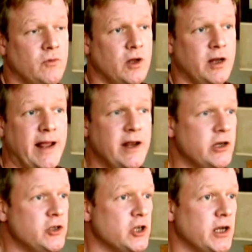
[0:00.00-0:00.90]

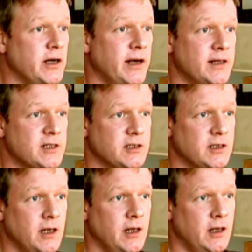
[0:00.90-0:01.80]
Canadian
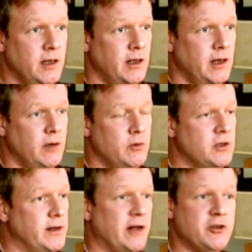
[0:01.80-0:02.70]
journalists, it was
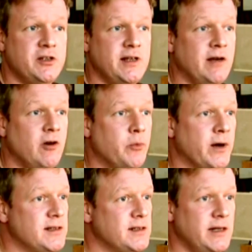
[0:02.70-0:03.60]
on Al Jazeera
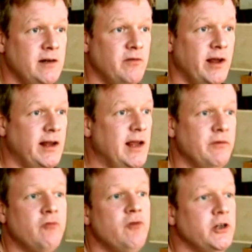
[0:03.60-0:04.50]
Press TV,
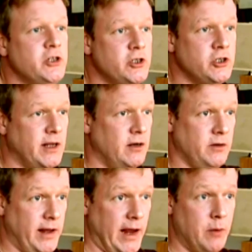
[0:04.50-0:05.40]
even a Russian channel
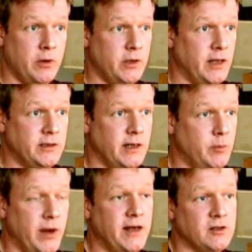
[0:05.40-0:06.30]
came and did a
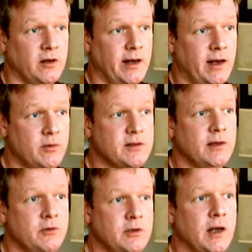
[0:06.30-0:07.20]
piece on it. It was
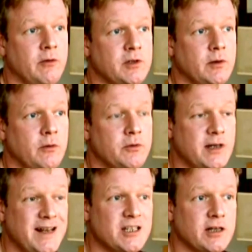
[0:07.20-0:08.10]

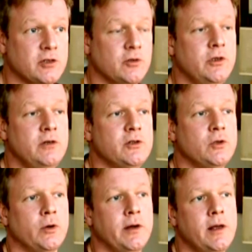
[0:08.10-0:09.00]
an international news
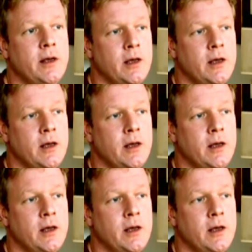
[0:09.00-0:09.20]
story.